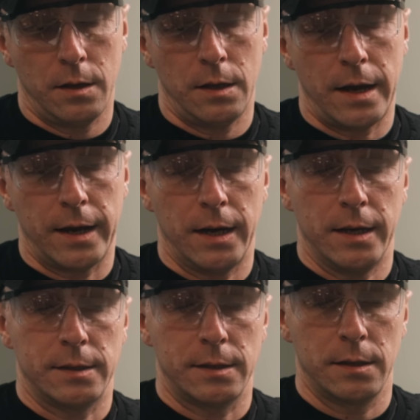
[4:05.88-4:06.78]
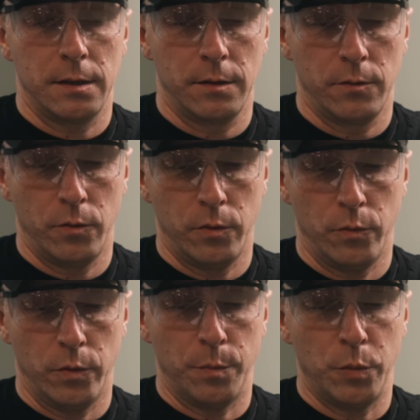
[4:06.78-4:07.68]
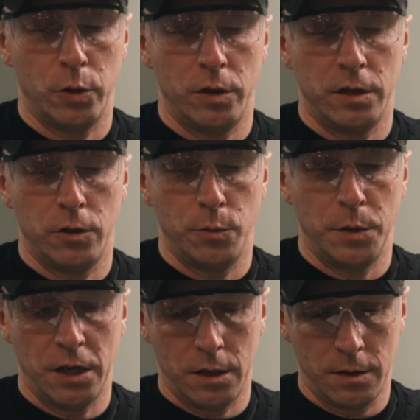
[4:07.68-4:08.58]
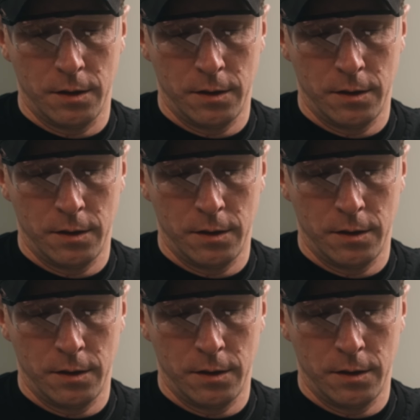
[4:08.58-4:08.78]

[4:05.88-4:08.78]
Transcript: like this. We put the tube in